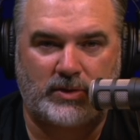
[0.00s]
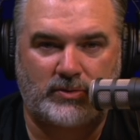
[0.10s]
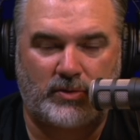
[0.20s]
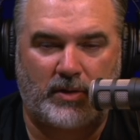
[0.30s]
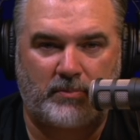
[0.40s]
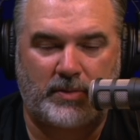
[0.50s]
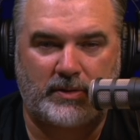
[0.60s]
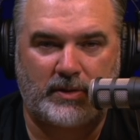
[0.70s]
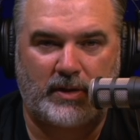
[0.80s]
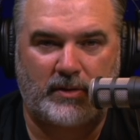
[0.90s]
Trump
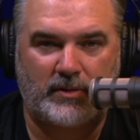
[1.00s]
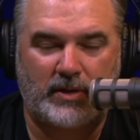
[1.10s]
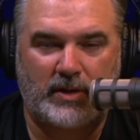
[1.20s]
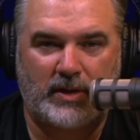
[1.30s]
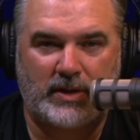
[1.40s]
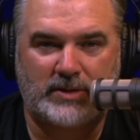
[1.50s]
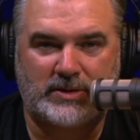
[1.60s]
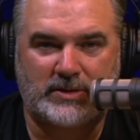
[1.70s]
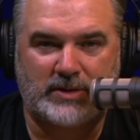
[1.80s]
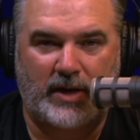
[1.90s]
and his
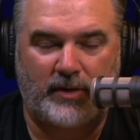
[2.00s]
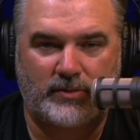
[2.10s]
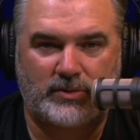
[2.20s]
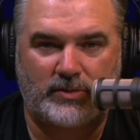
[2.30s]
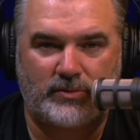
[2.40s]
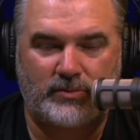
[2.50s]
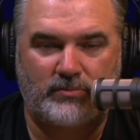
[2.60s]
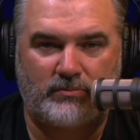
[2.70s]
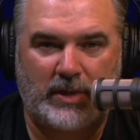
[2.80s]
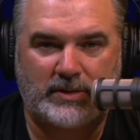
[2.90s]
desire to
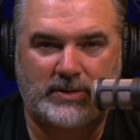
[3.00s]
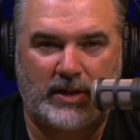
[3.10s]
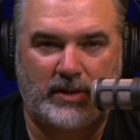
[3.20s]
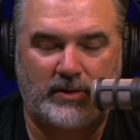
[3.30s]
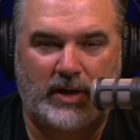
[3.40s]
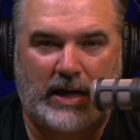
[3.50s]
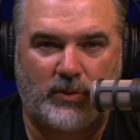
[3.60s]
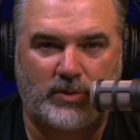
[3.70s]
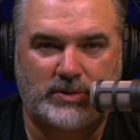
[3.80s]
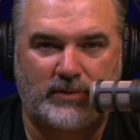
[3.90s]
maintain
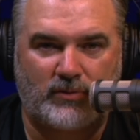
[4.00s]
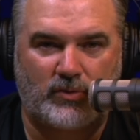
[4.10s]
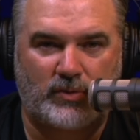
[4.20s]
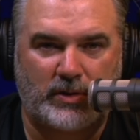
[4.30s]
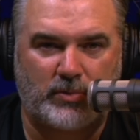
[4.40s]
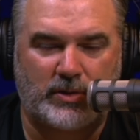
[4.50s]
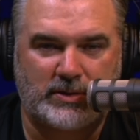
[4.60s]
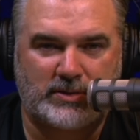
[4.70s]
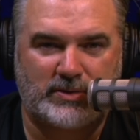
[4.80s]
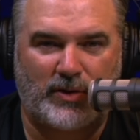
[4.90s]
our civil
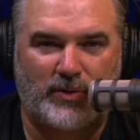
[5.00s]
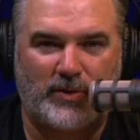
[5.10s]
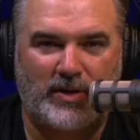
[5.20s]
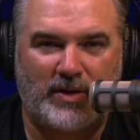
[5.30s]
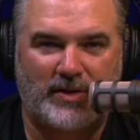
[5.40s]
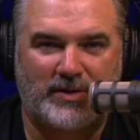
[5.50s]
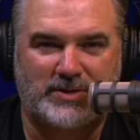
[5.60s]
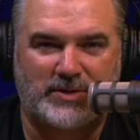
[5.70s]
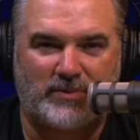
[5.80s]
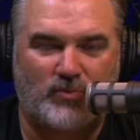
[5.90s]
liberties. So,
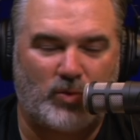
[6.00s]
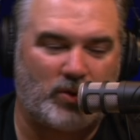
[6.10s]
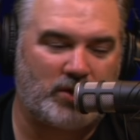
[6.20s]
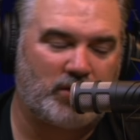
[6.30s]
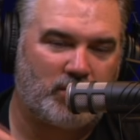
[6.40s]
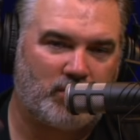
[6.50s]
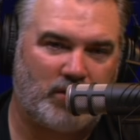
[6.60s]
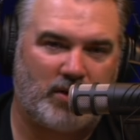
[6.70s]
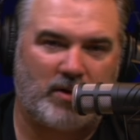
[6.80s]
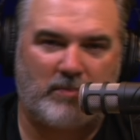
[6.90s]
listen, we want you to
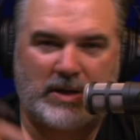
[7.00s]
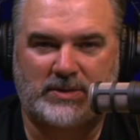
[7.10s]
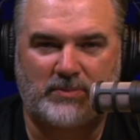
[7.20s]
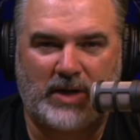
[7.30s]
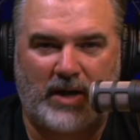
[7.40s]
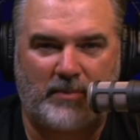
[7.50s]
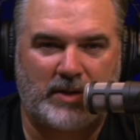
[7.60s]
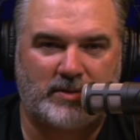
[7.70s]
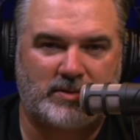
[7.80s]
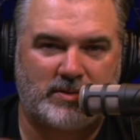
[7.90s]
make some
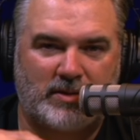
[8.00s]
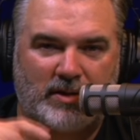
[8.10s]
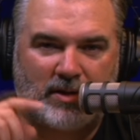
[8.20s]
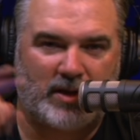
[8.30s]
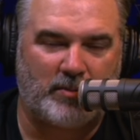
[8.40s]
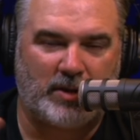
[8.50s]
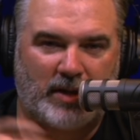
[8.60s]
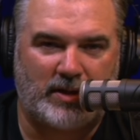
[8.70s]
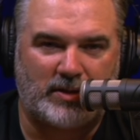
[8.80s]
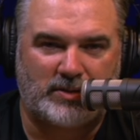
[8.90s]
comments. Come and
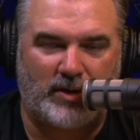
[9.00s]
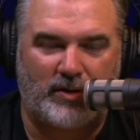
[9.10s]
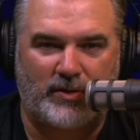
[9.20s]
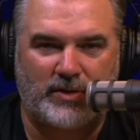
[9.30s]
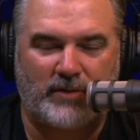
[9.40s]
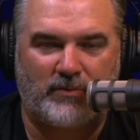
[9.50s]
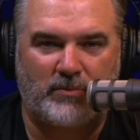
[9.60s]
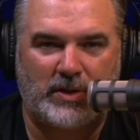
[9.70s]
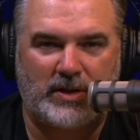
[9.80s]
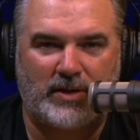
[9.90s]
like us on all the different
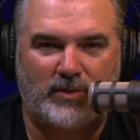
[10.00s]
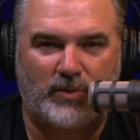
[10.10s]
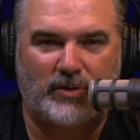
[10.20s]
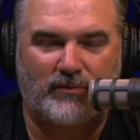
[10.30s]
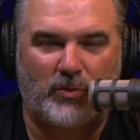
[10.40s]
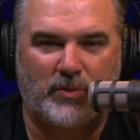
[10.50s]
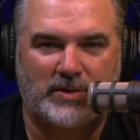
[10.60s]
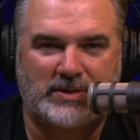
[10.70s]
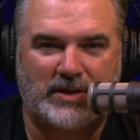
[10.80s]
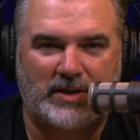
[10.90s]
media. We look forward to
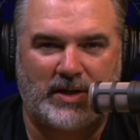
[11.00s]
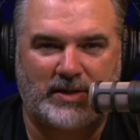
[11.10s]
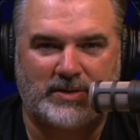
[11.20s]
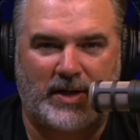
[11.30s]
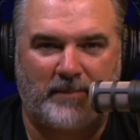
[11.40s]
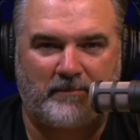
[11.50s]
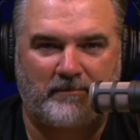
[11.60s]
seeing you next time.